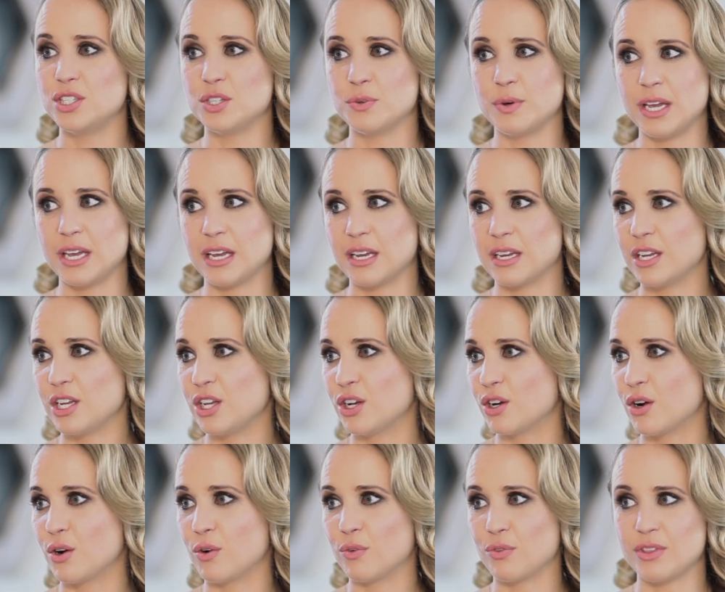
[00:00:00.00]
doing
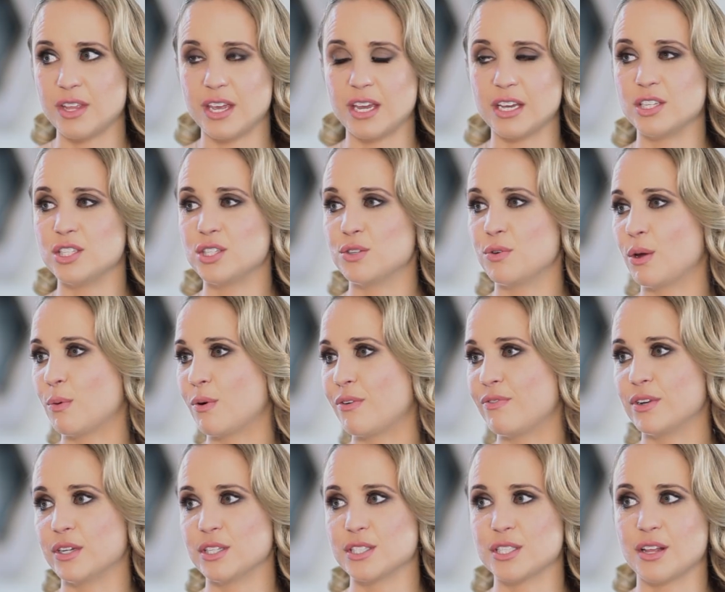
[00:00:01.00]
your own thing and doing what
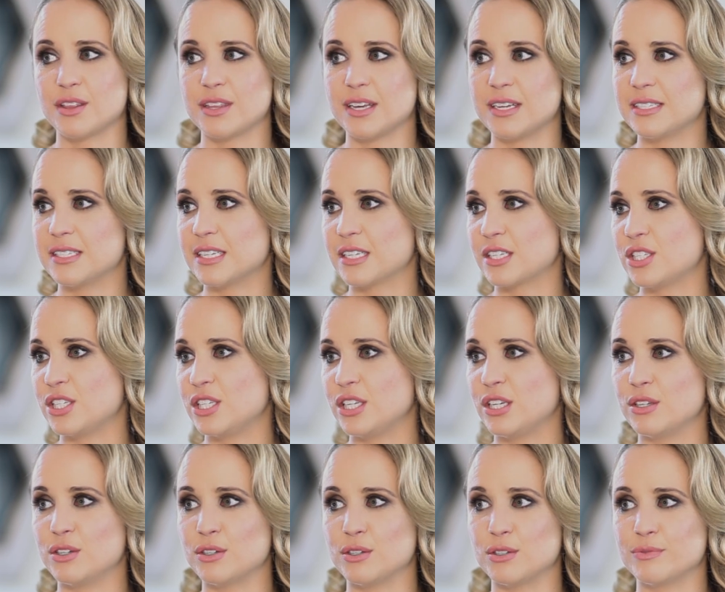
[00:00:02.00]
feels authentic to
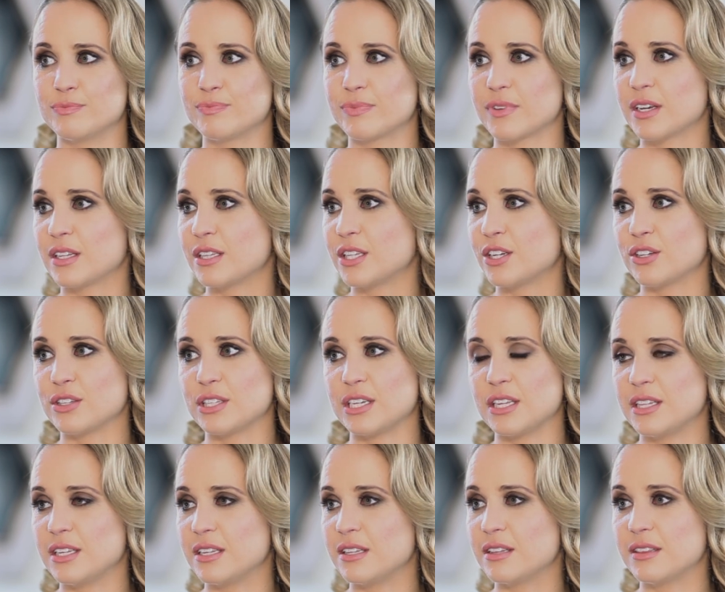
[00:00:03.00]
you.
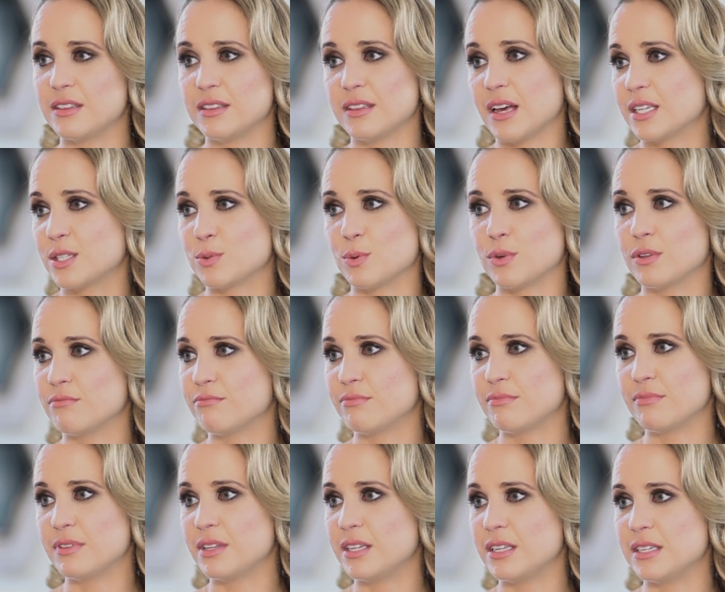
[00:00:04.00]
Clearly, that's what
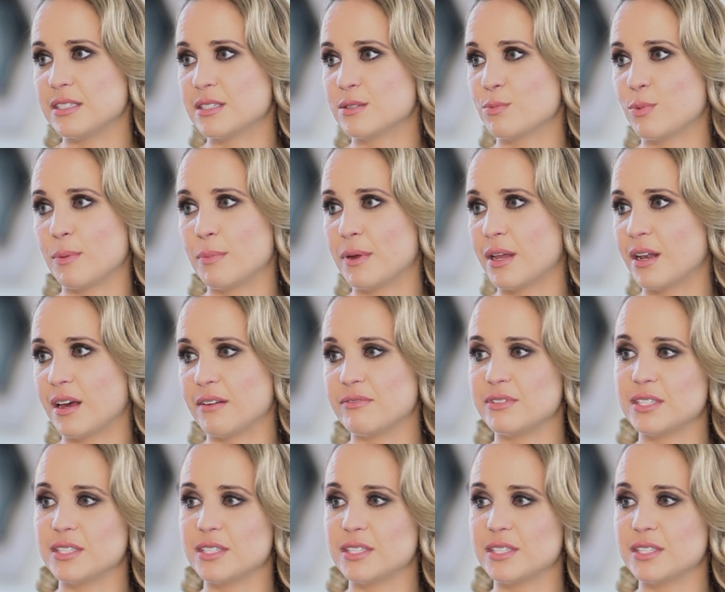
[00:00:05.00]
these women have